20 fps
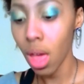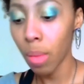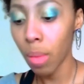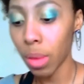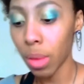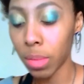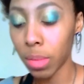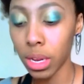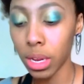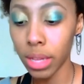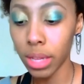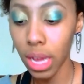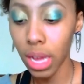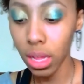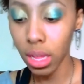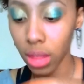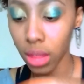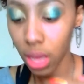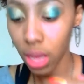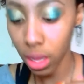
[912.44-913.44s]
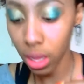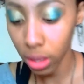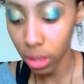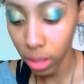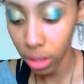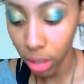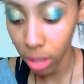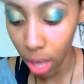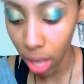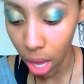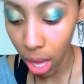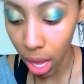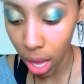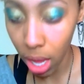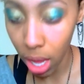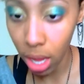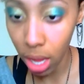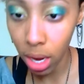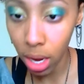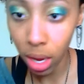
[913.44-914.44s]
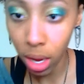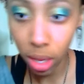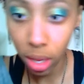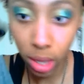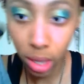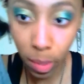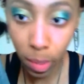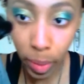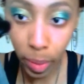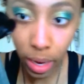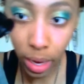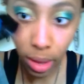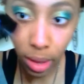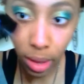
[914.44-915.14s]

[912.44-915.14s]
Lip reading: I'm going to take this and dip it